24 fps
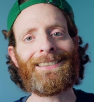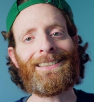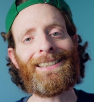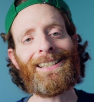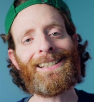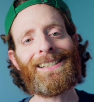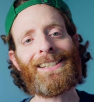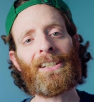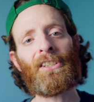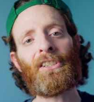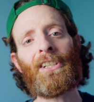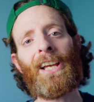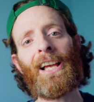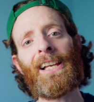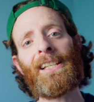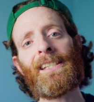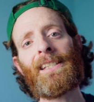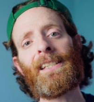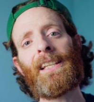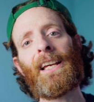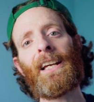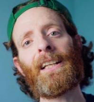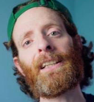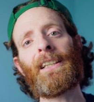This
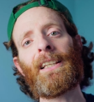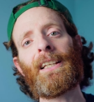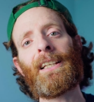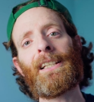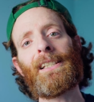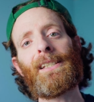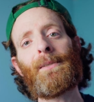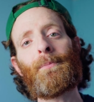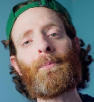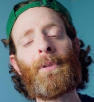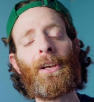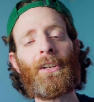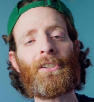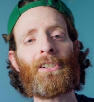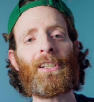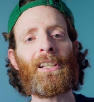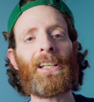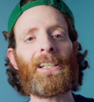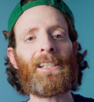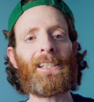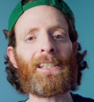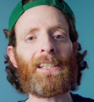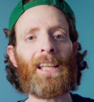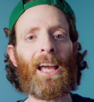suggests that a
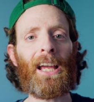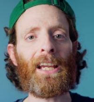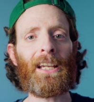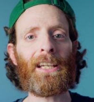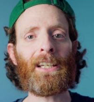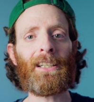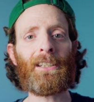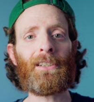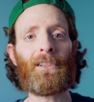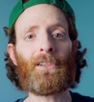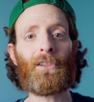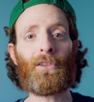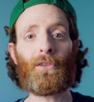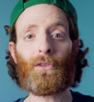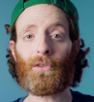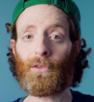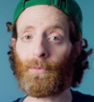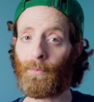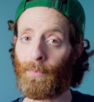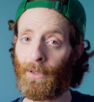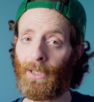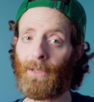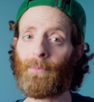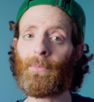specialized diet
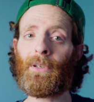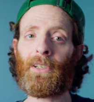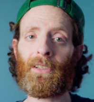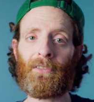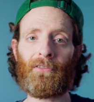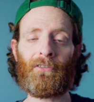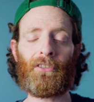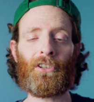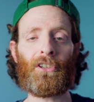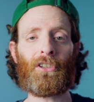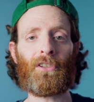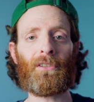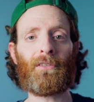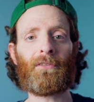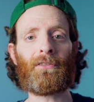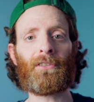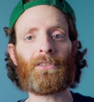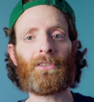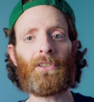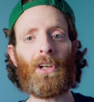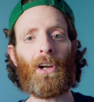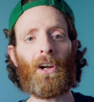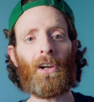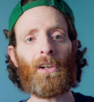could be beneficial
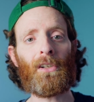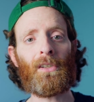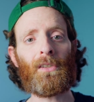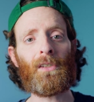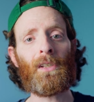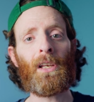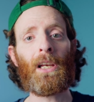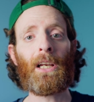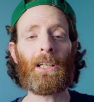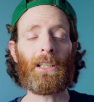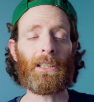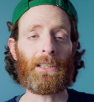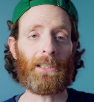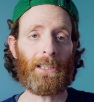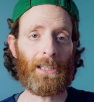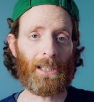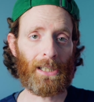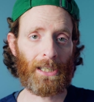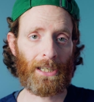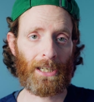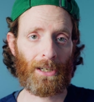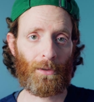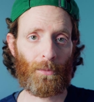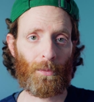for dogs
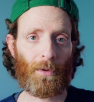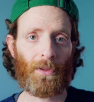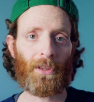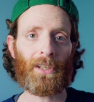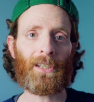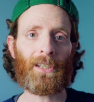dealing with